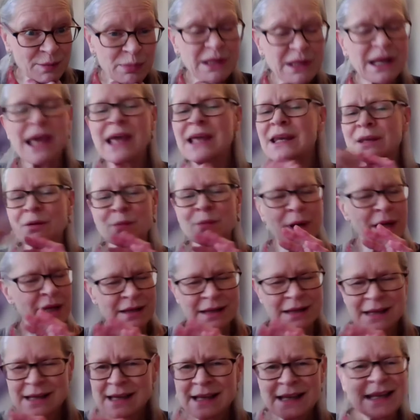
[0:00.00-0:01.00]
But anyway,
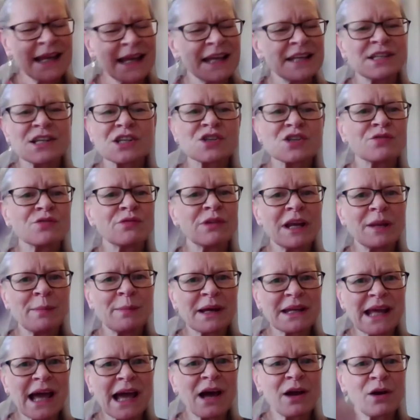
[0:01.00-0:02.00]
it doesn't really
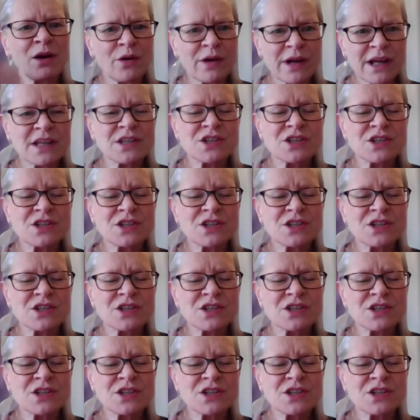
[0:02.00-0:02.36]
matter how long,